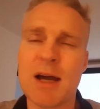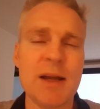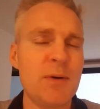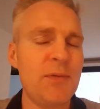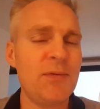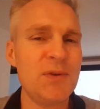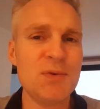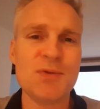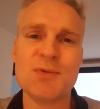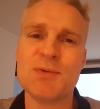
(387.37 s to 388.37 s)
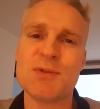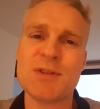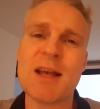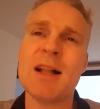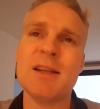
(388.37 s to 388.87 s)
I refuse to
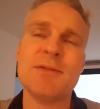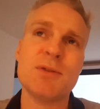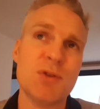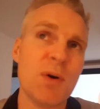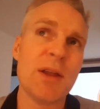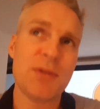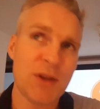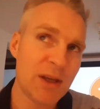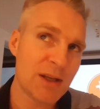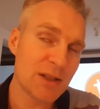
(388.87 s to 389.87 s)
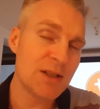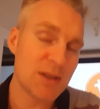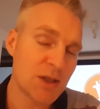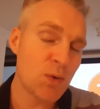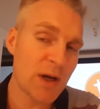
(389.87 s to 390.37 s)
sell, even though I think it
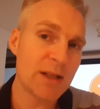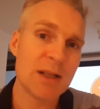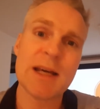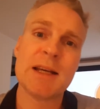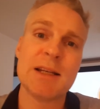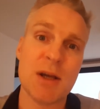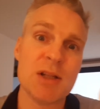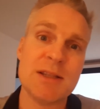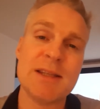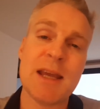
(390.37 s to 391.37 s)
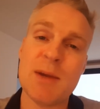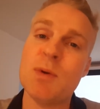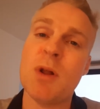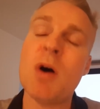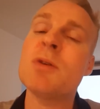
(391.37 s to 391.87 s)
is quite likely they
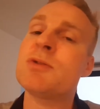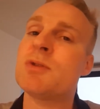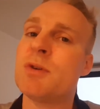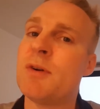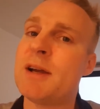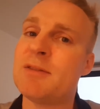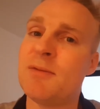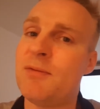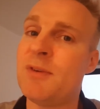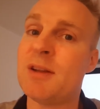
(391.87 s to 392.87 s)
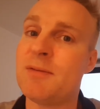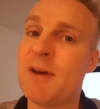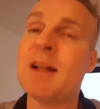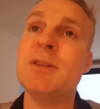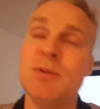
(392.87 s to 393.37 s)
will also correct in fiat
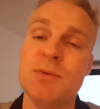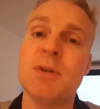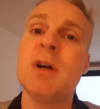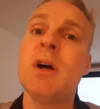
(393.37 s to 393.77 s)
value,